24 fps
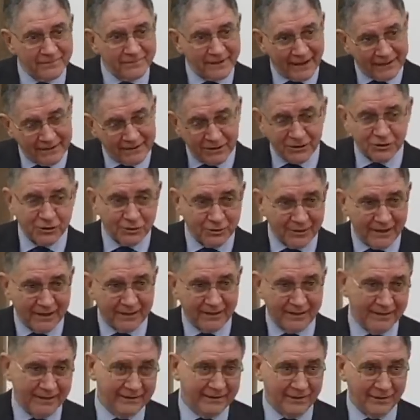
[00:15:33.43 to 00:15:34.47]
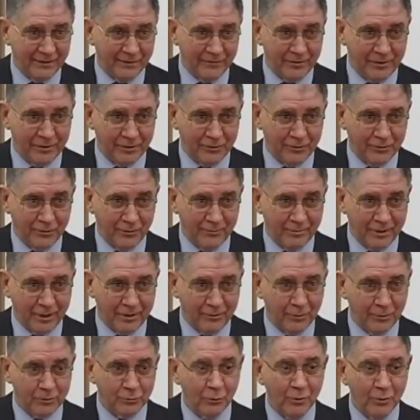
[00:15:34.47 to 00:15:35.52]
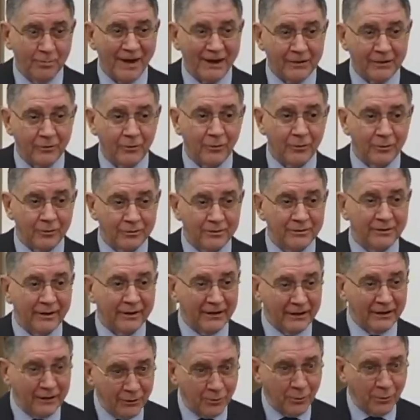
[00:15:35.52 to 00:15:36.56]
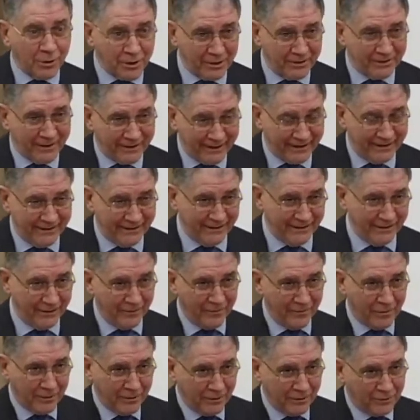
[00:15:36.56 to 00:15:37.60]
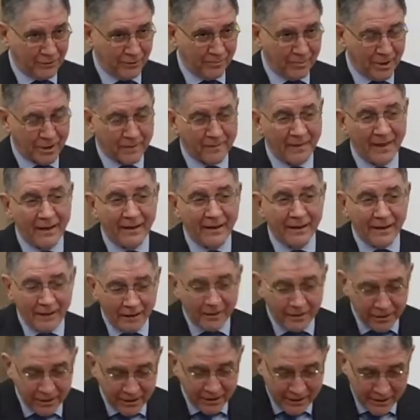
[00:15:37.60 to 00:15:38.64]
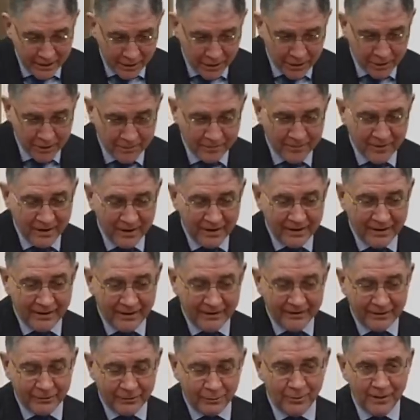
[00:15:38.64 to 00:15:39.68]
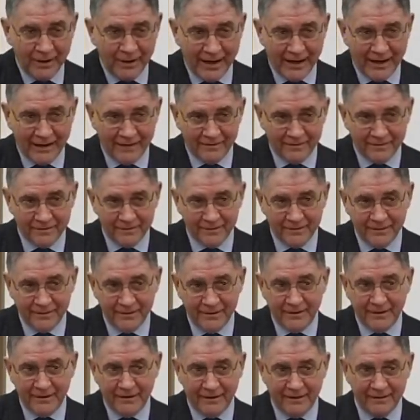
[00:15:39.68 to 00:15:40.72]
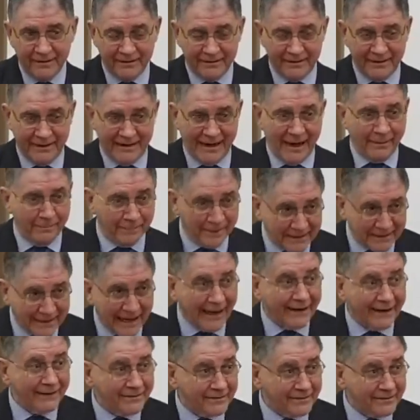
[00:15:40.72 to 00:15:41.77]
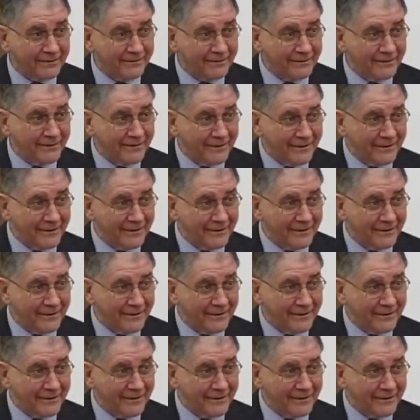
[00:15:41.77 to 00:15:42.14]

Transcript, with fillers: traditional reading of St. Thomas, what we might call the reduced reading of St. Thomas, sees that we have uh, an appetite,